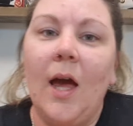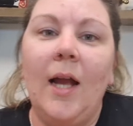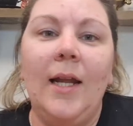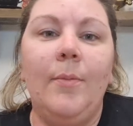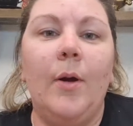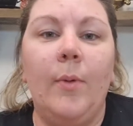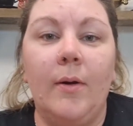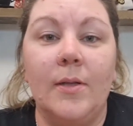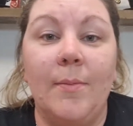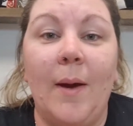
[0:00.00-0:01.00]
Hi Libra,
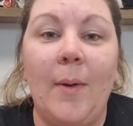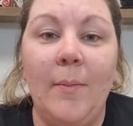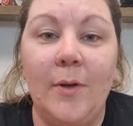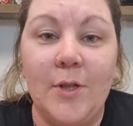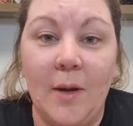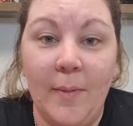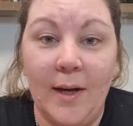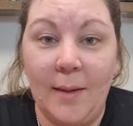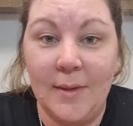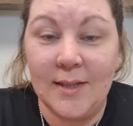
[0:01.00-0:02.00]
welcome to Magpie Moonchild. My
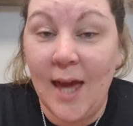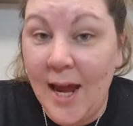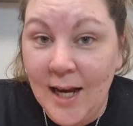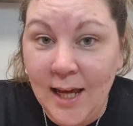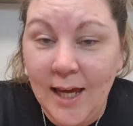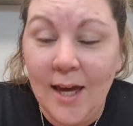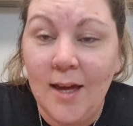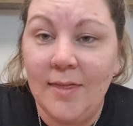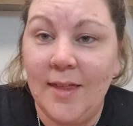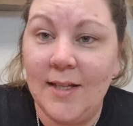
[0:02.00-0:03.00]
name is Kayleigh.
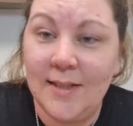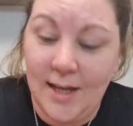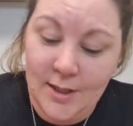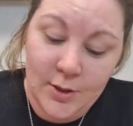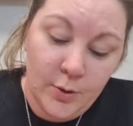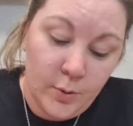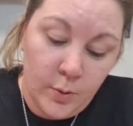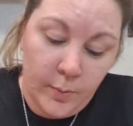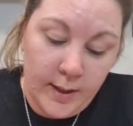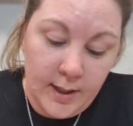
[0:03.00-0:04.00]
This is
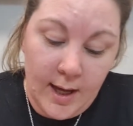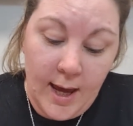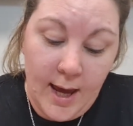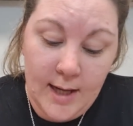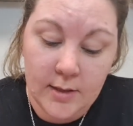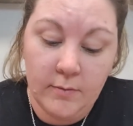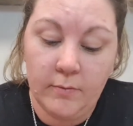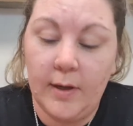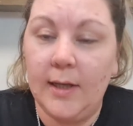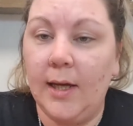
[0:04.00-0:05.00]
your week ahead
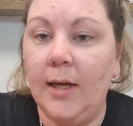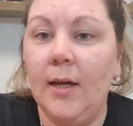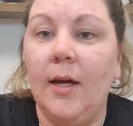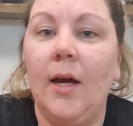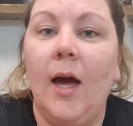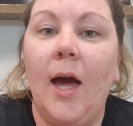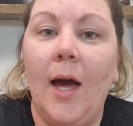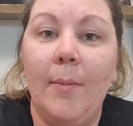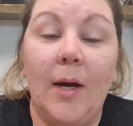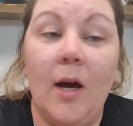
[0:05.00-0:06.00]
reading.
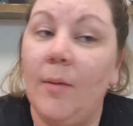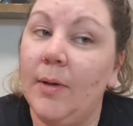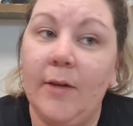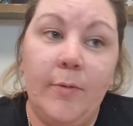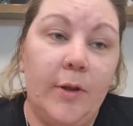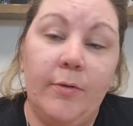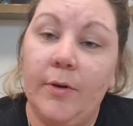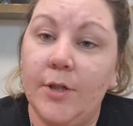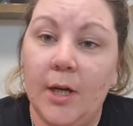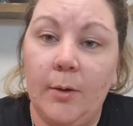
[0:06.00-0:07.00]
I can't believe we're
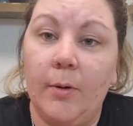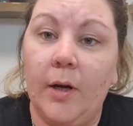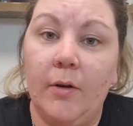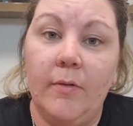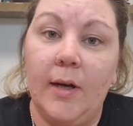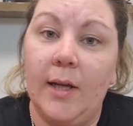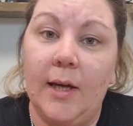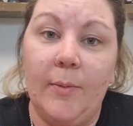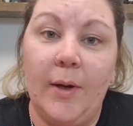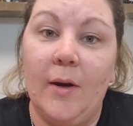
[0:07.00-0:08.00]
through January
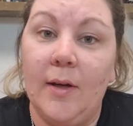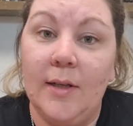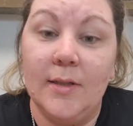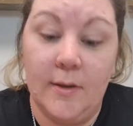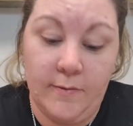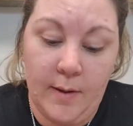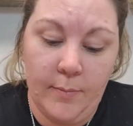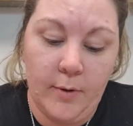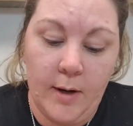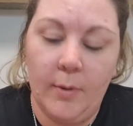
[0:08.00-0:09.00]
already. We are into
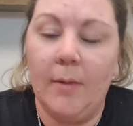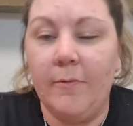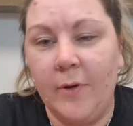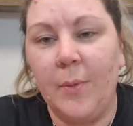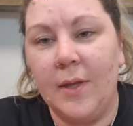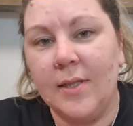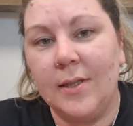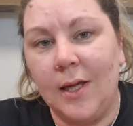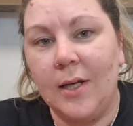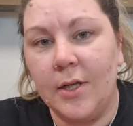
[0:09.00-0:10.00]
February. Well, I'm filming this
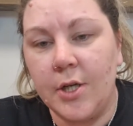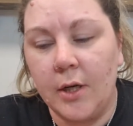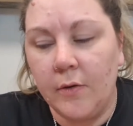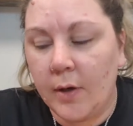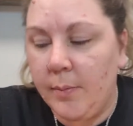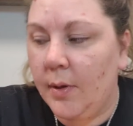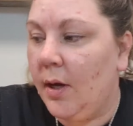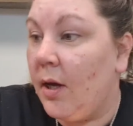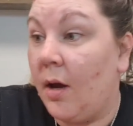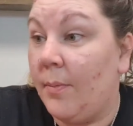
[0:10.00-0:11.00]
at the end of January, but
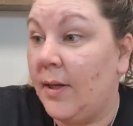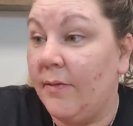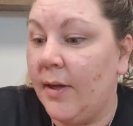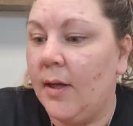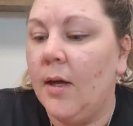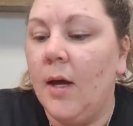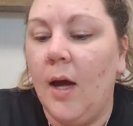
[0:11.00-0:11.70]
I can't believe it.